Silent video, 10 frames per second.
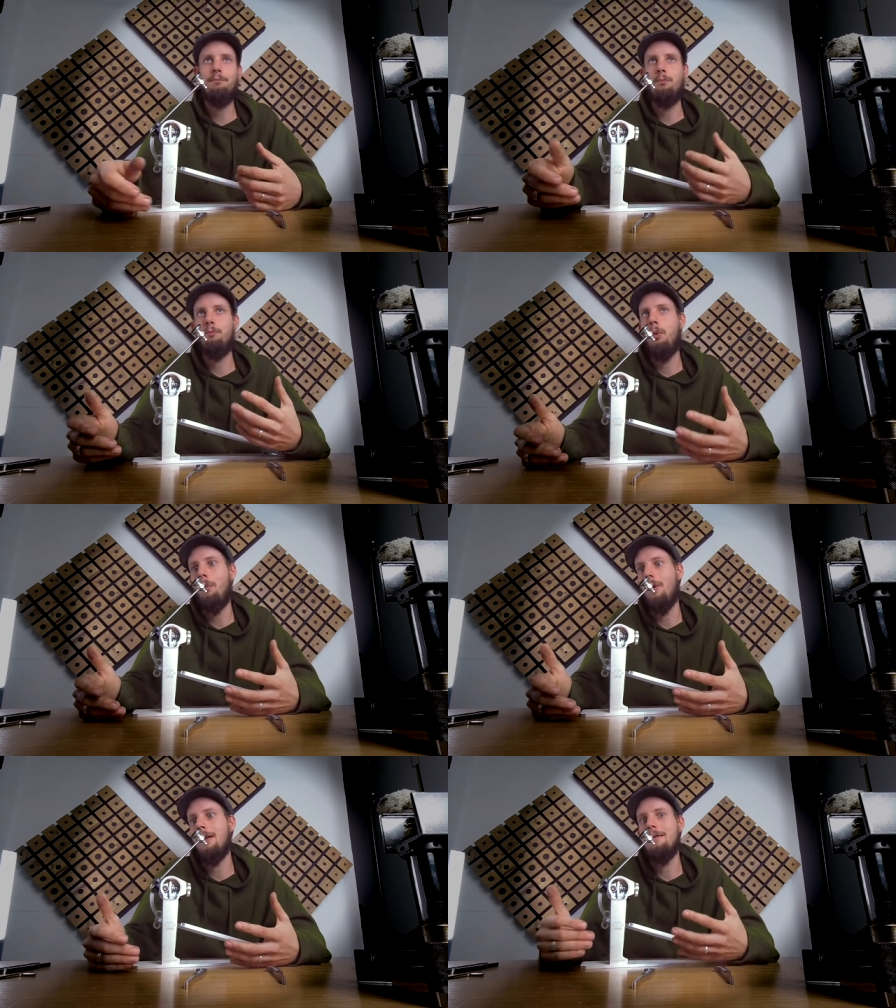
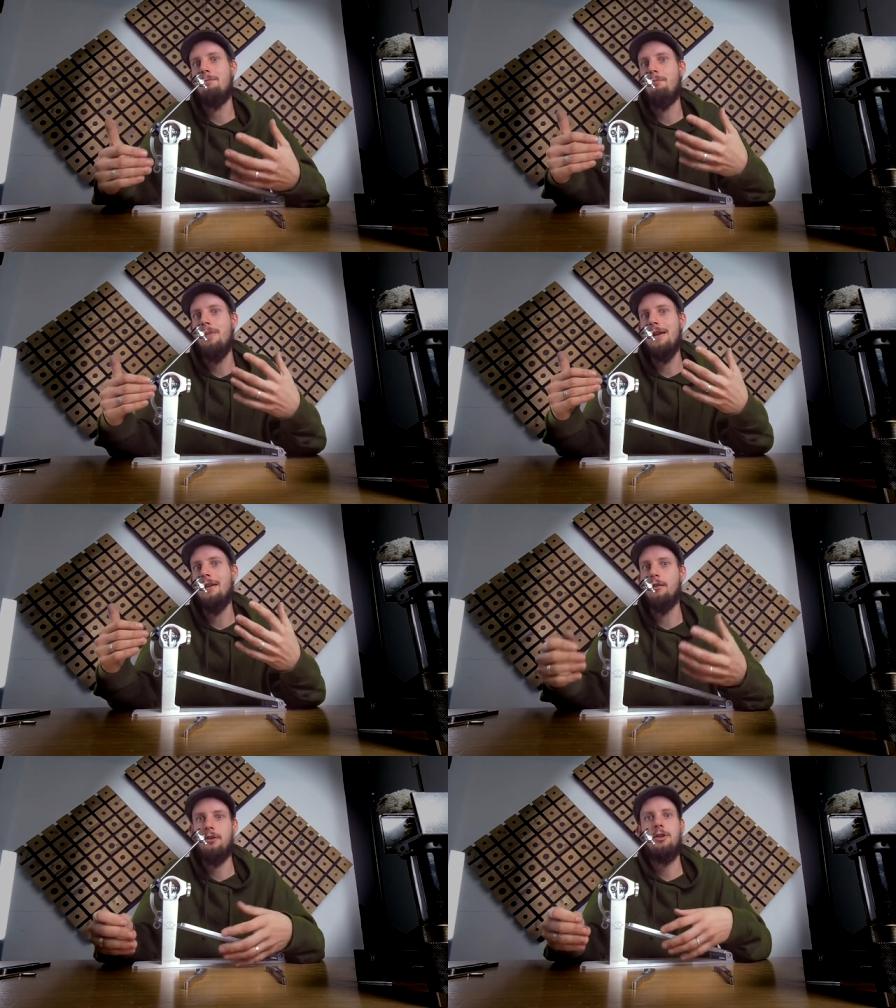probably
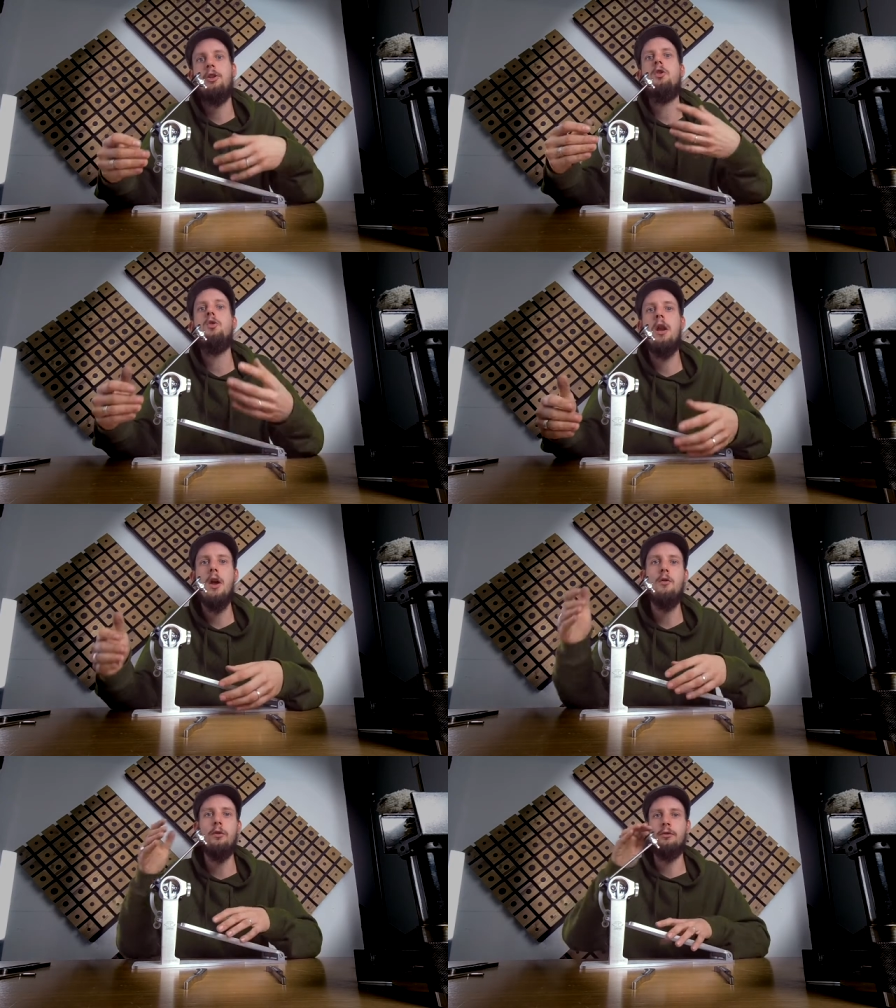being too
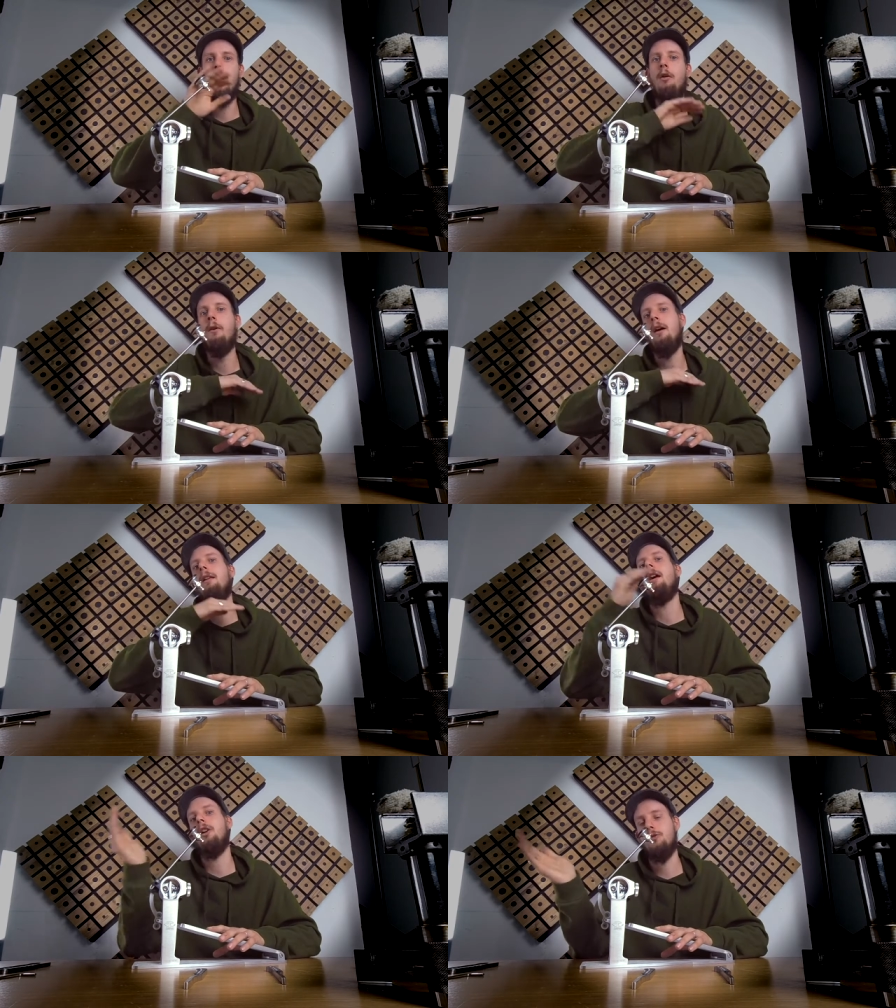loose over a
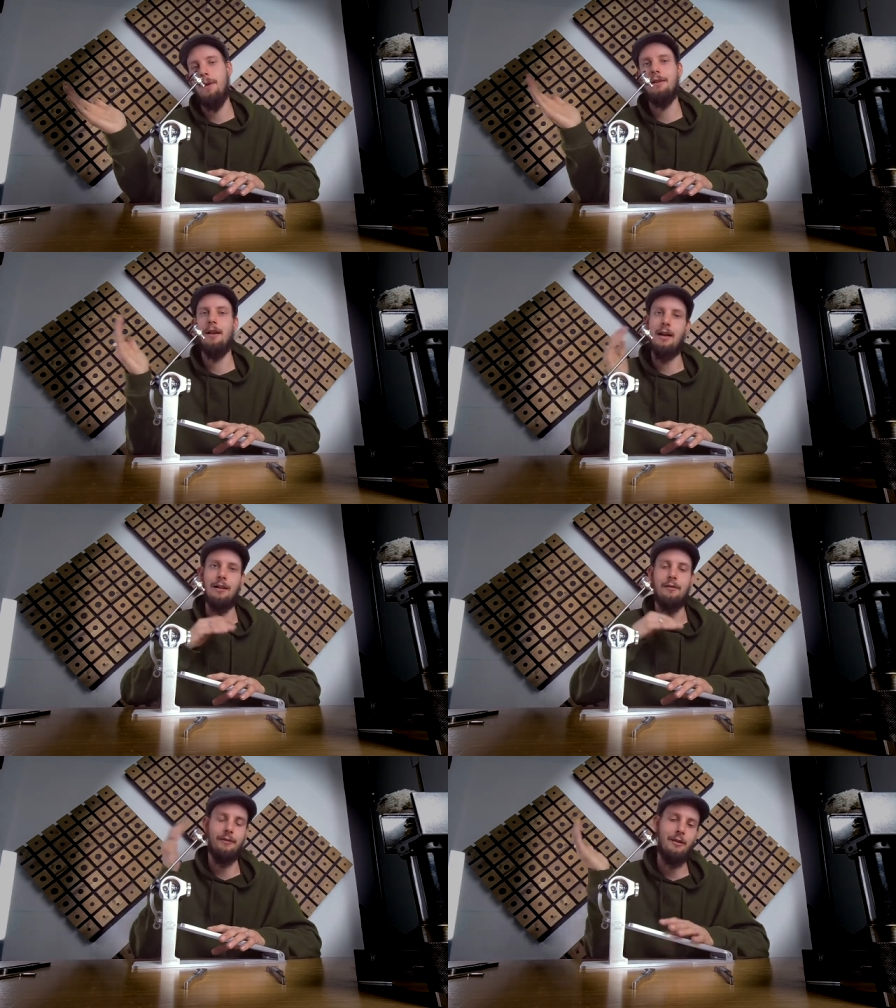large beta
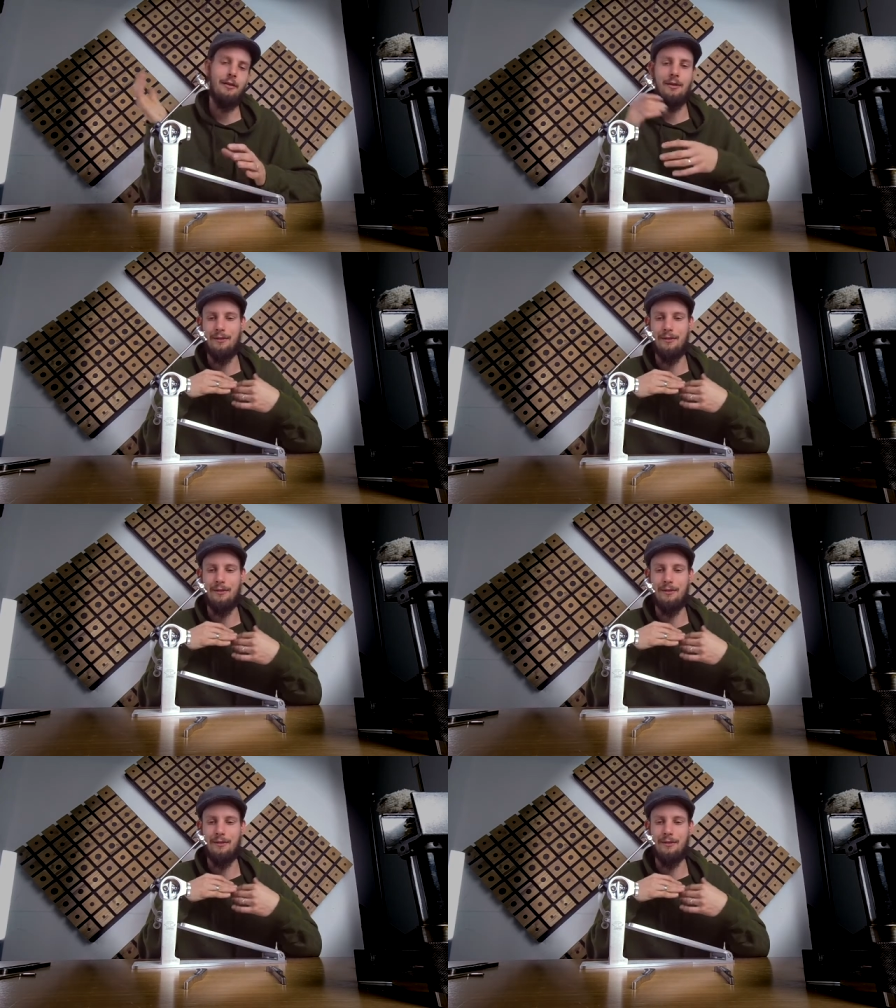angle. So